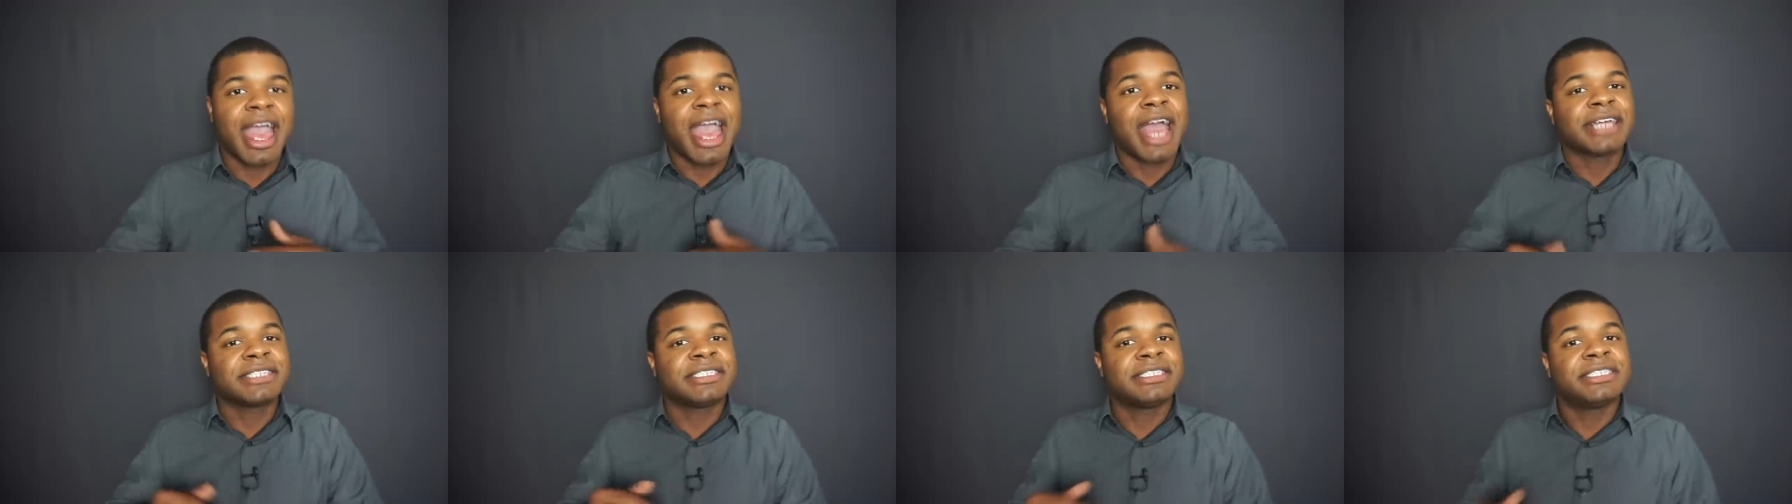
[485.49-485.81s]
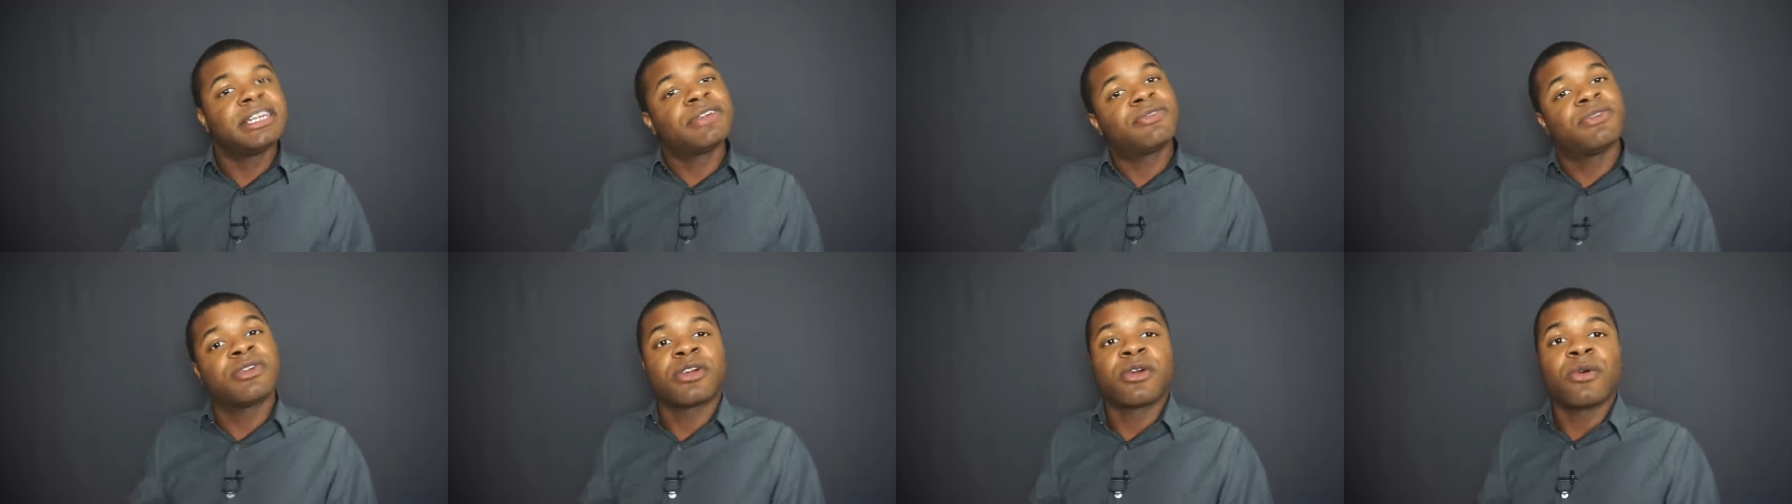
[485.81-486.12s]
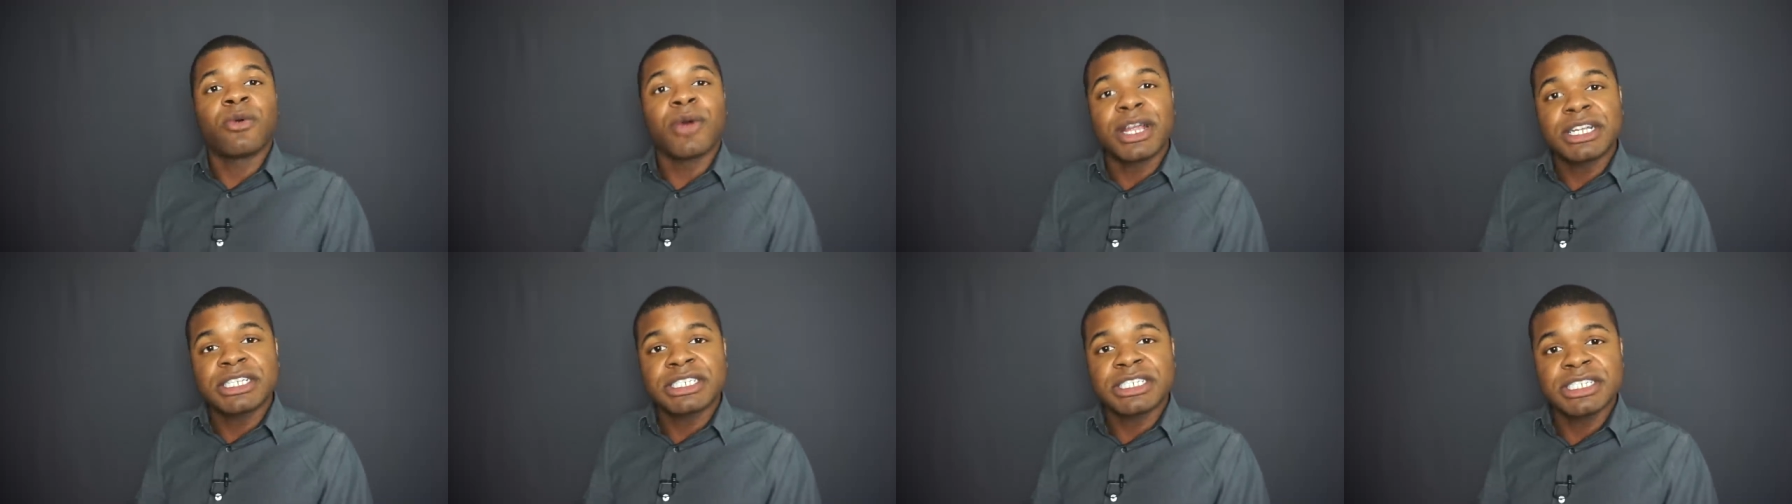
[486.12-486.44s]
asked different
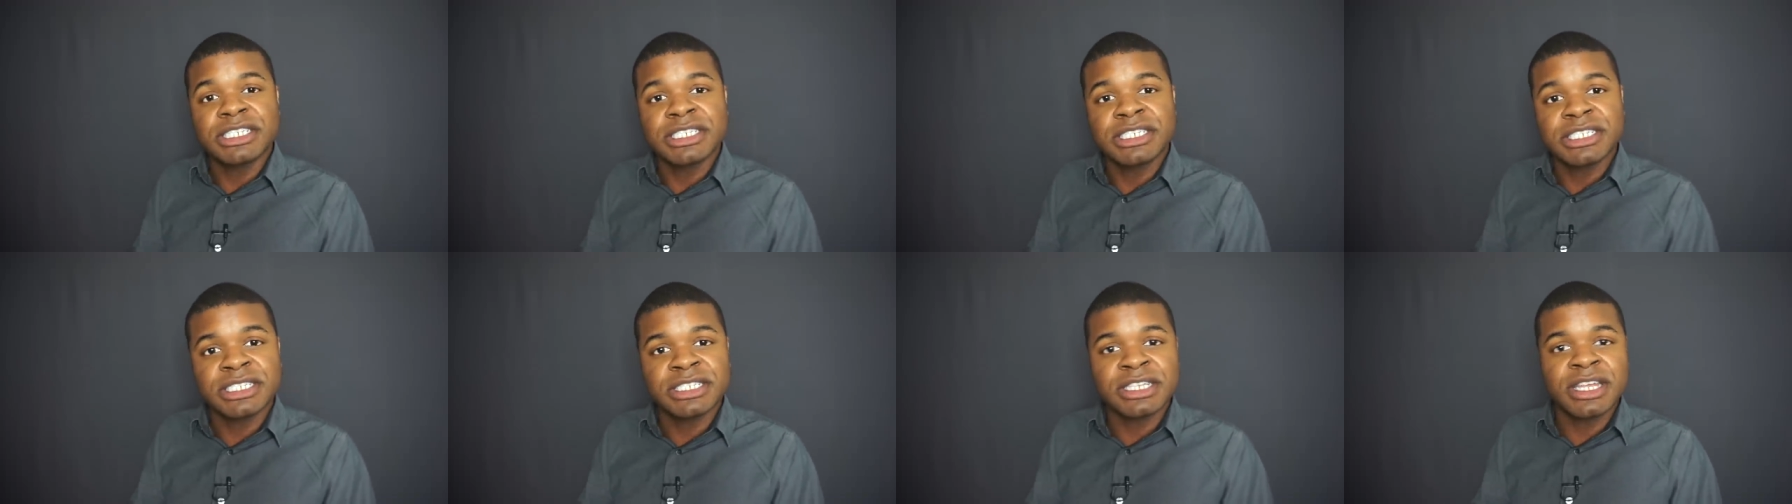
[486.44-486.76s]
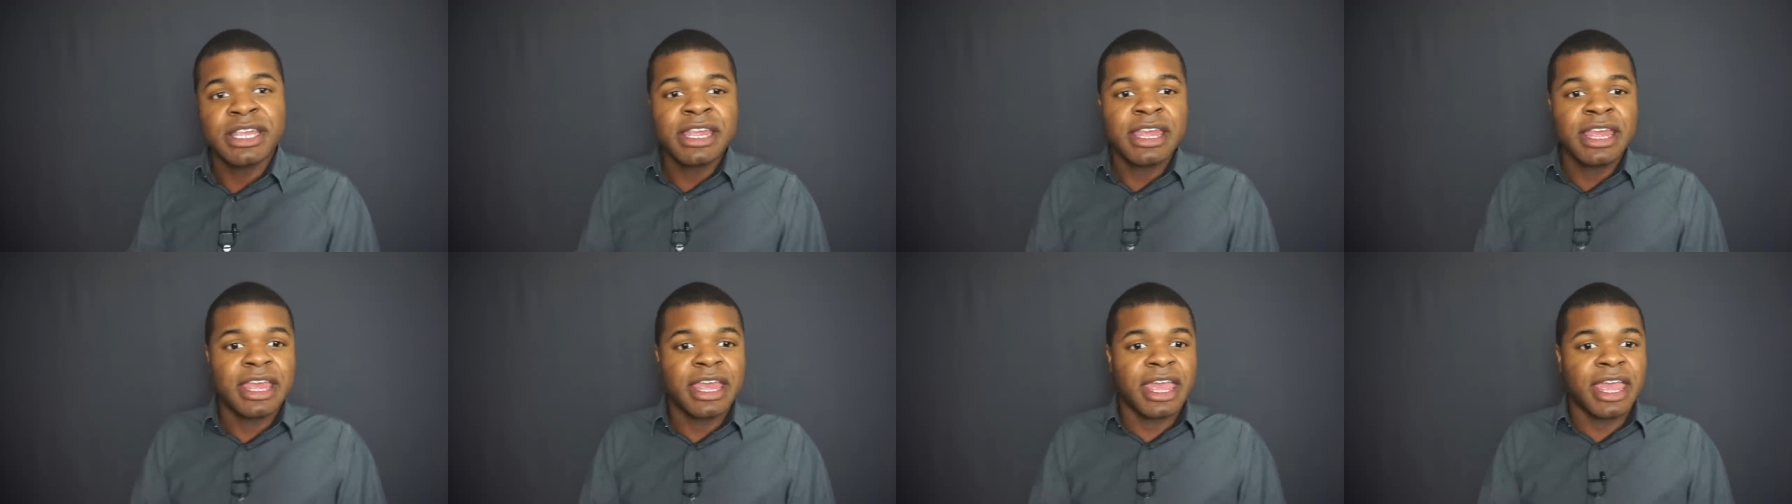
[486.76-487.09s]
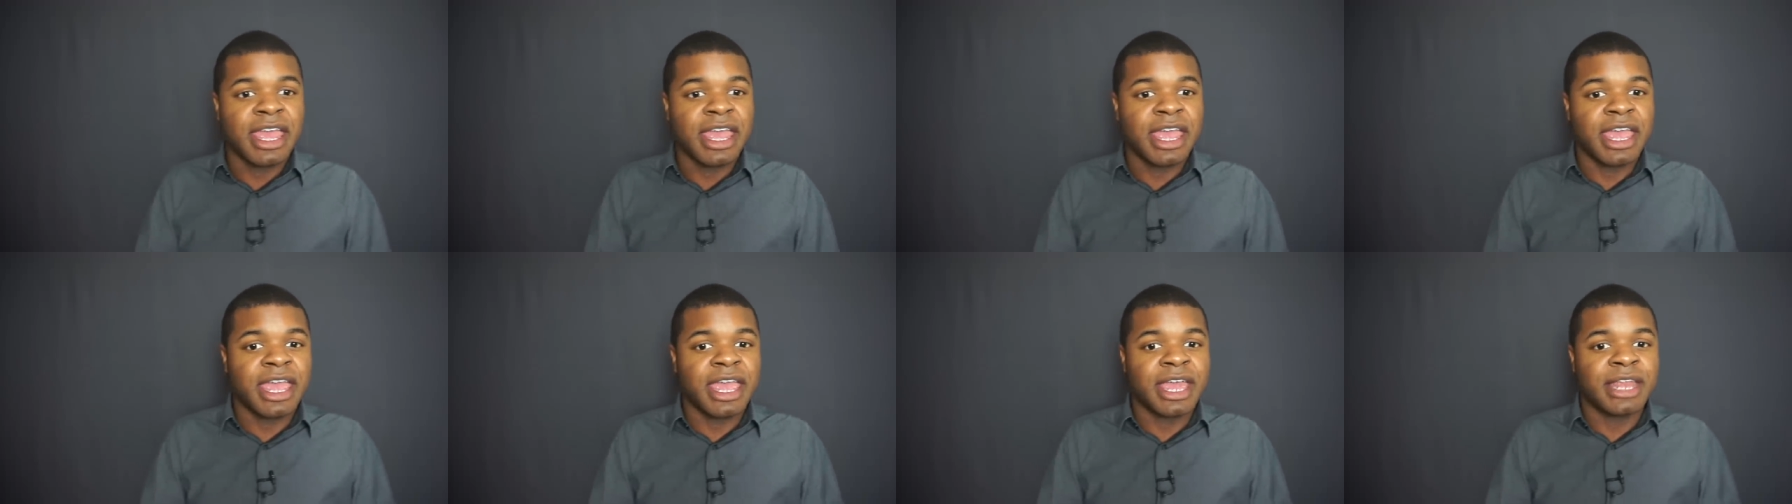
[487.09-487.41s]
questions
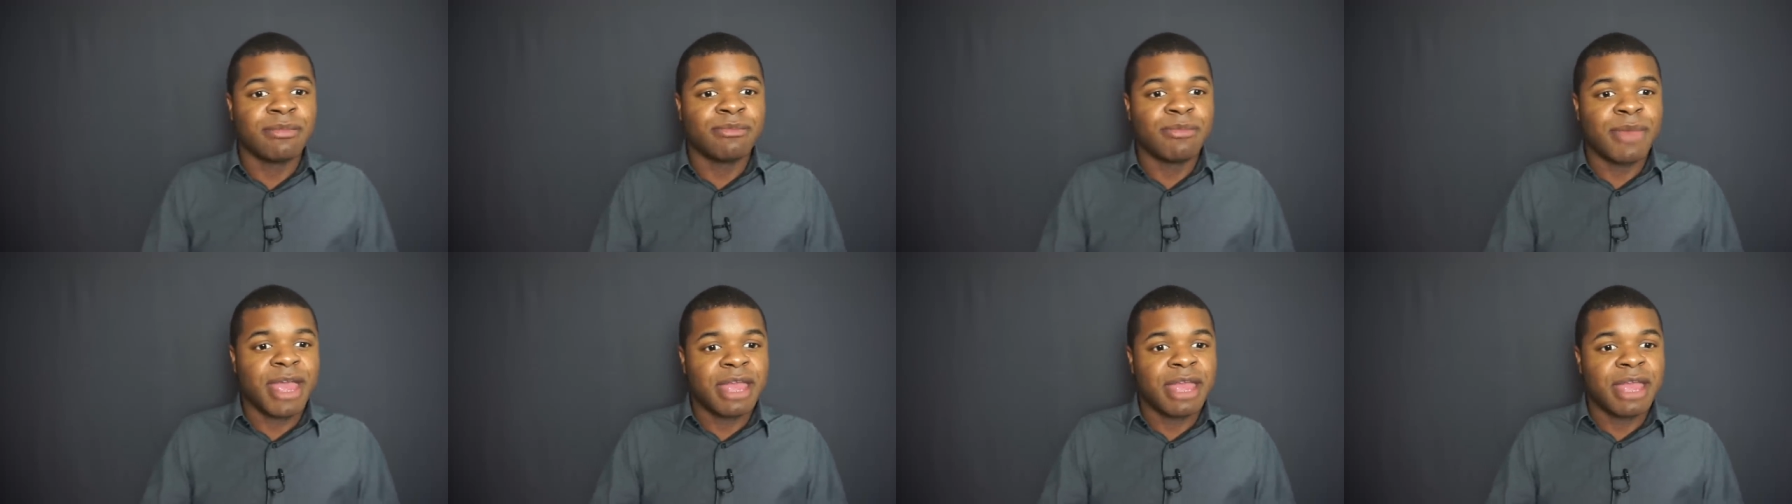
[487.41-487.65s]
and